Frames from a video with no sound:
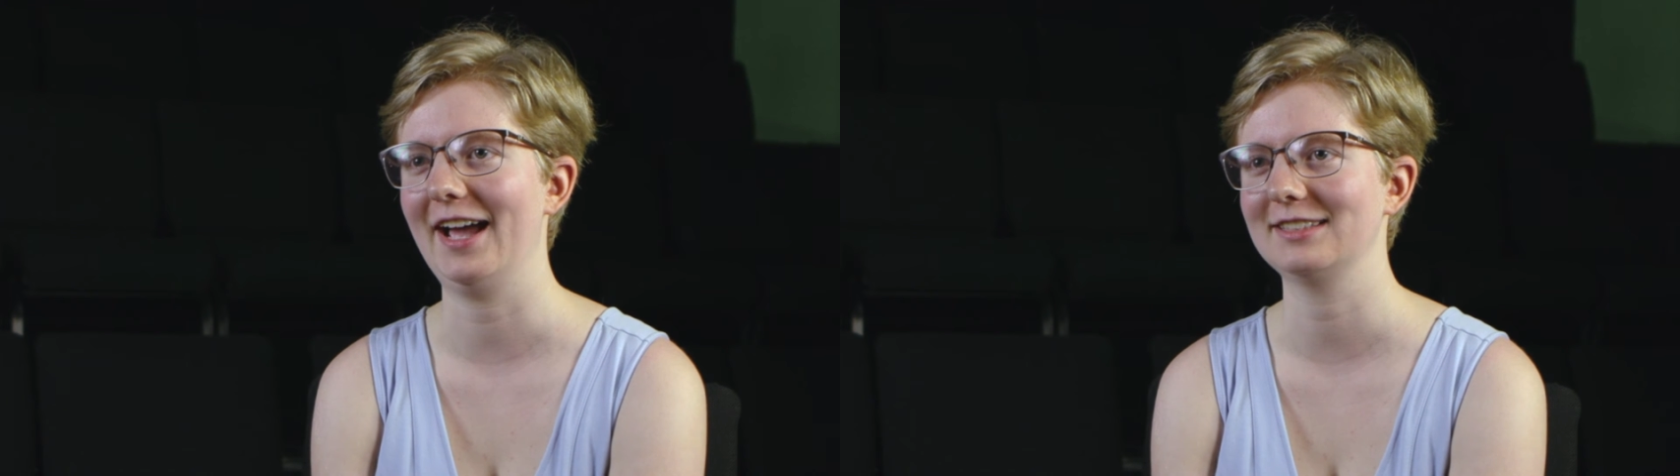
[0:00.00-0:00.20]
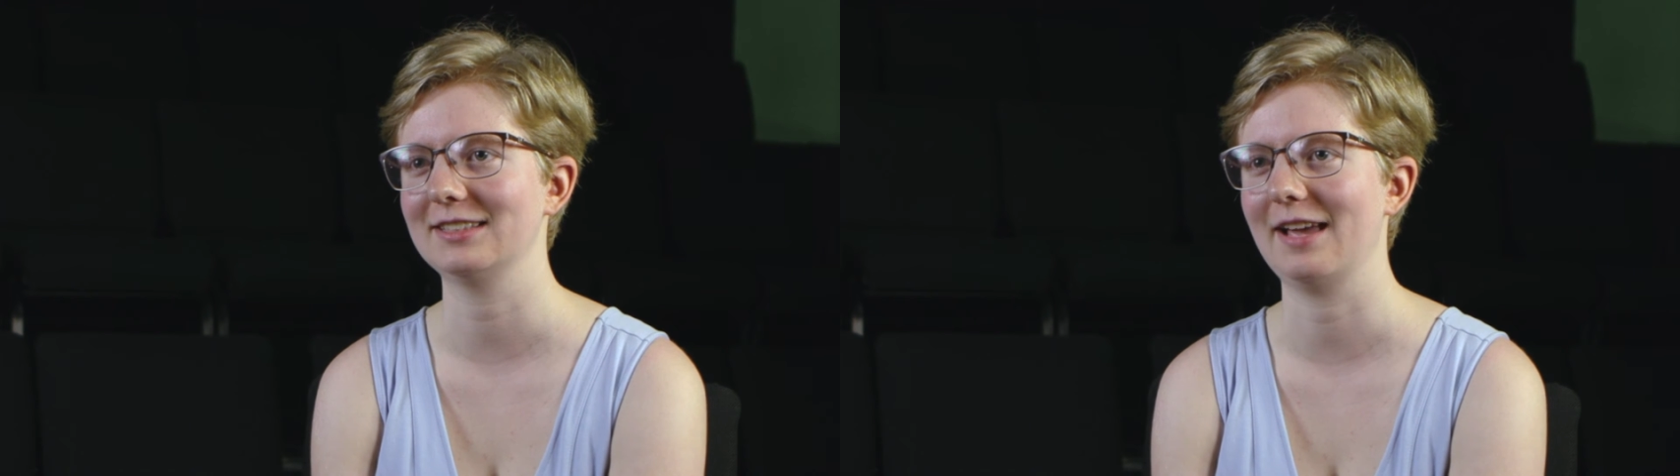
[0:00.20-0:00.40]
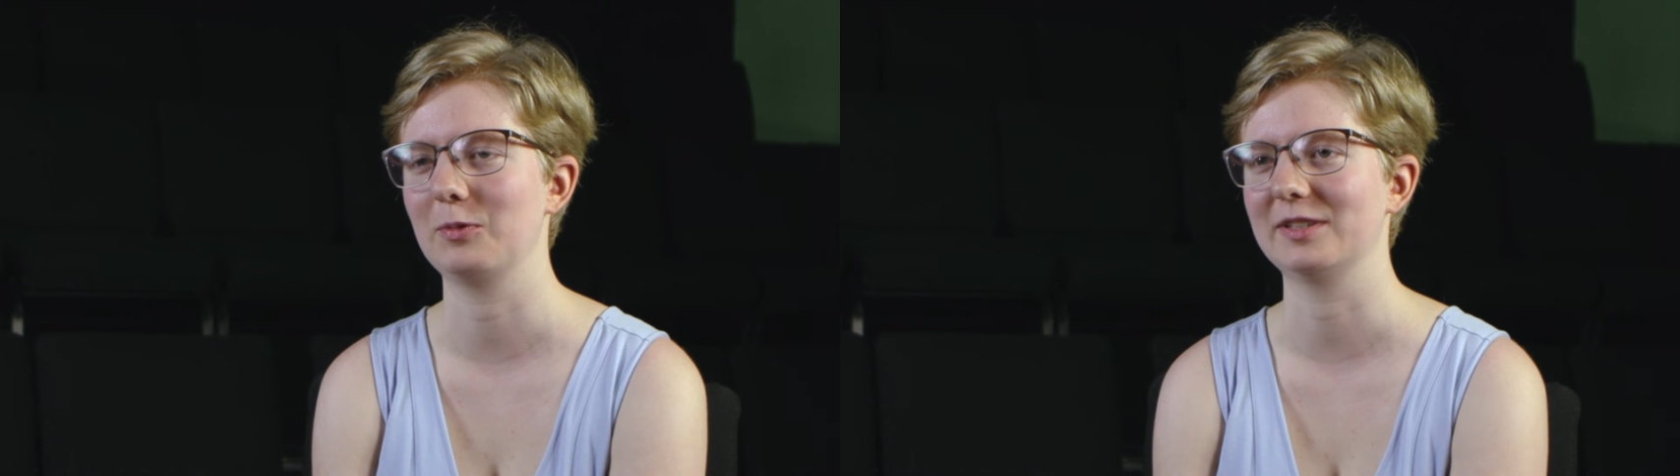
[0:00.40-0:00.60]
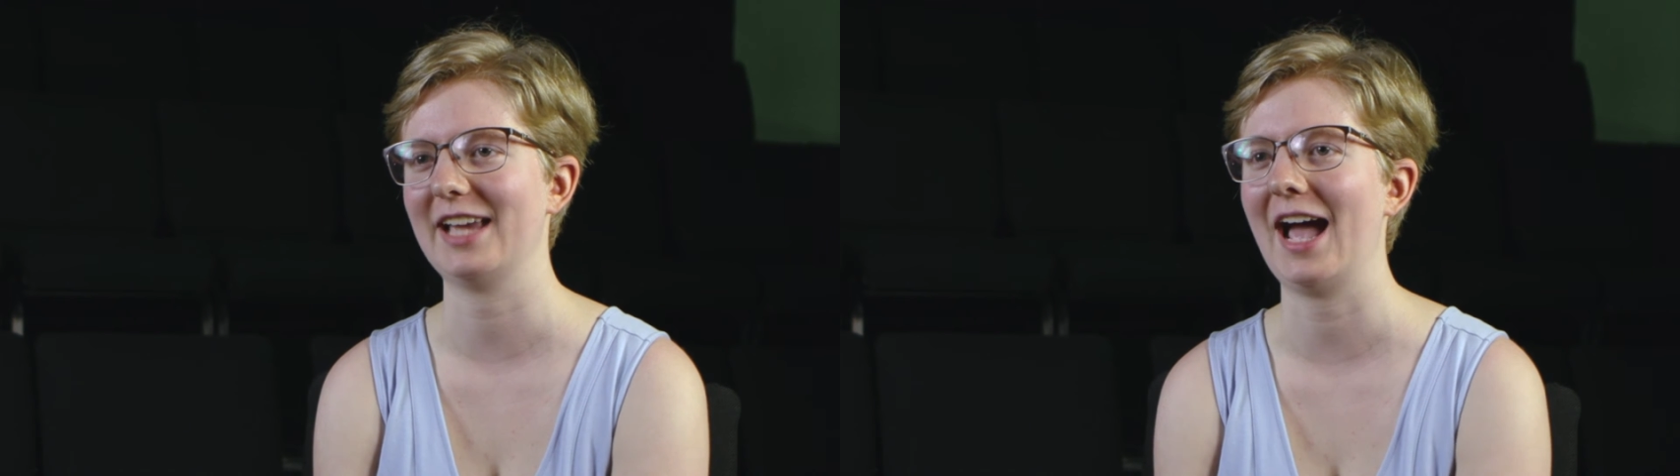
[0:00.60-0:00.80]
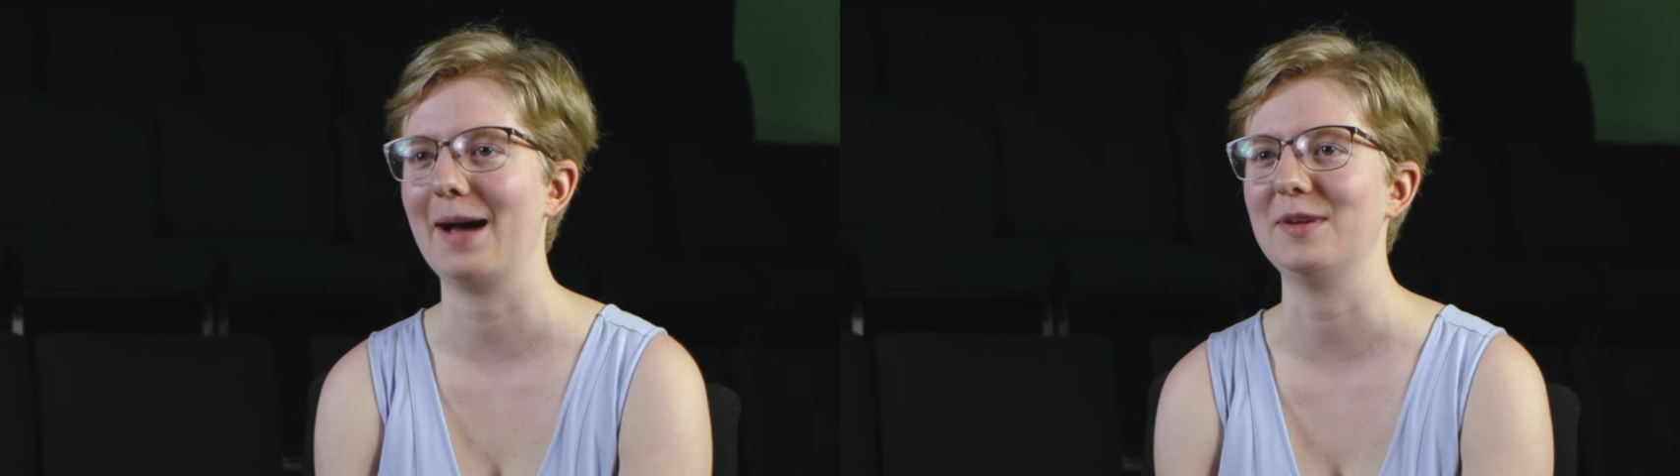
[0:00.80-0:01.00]
that.
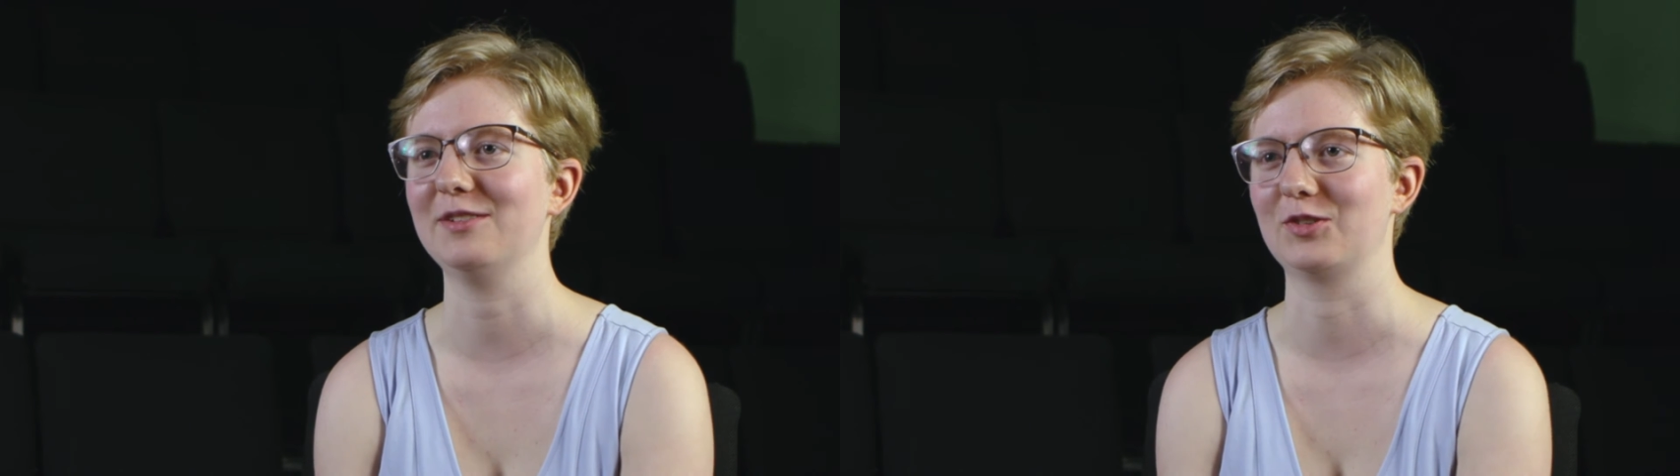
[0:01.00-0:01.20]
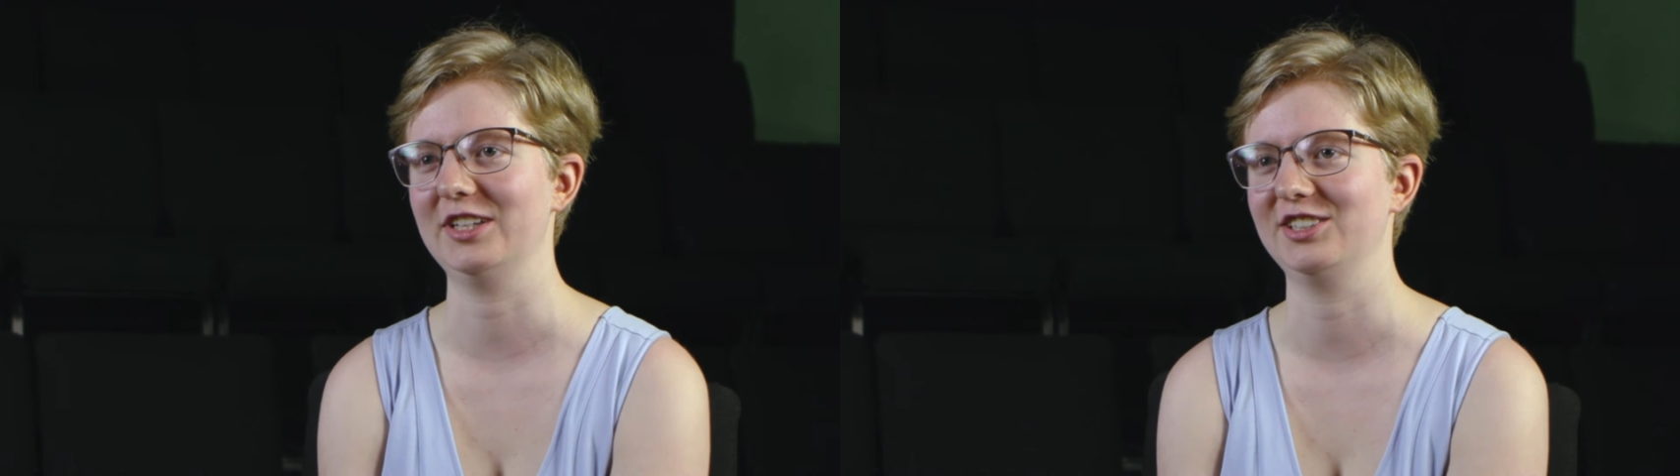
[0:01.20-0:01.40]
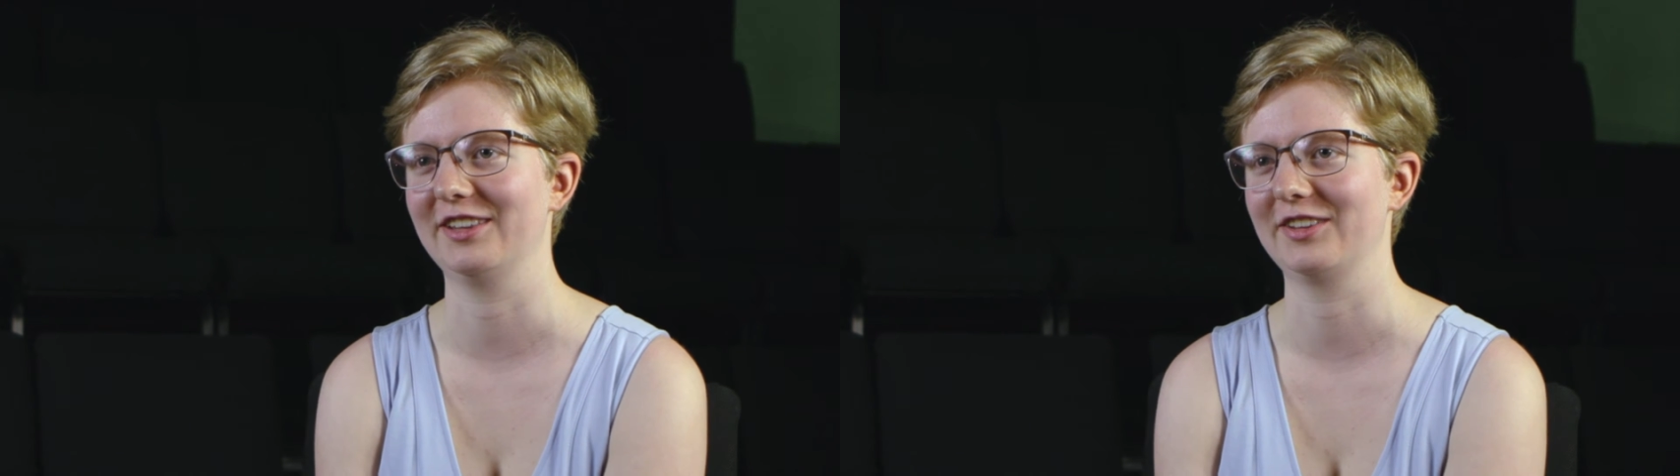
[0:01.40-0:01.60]
Everyone's happy for each